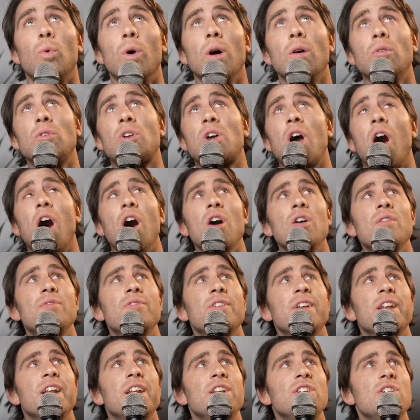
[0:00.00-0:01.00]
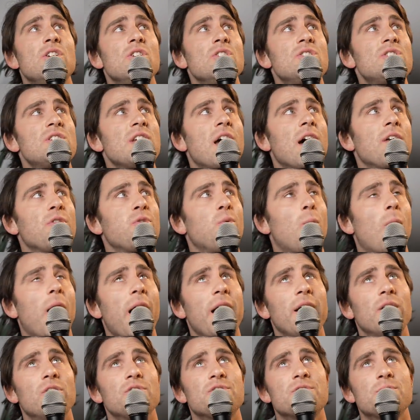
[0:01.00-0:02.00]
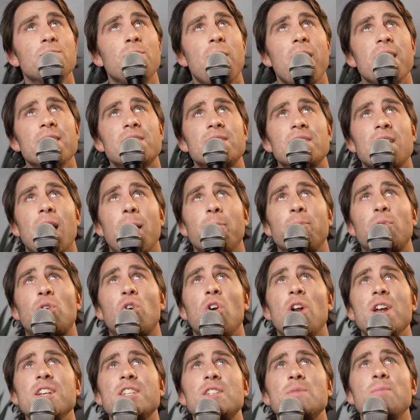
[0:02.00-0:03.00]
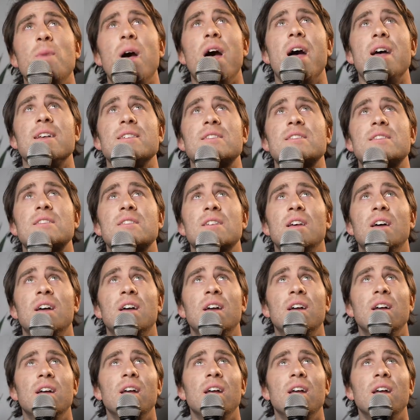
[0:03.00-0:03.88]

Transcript: Well, COVID in New South Wales messed up Christmas.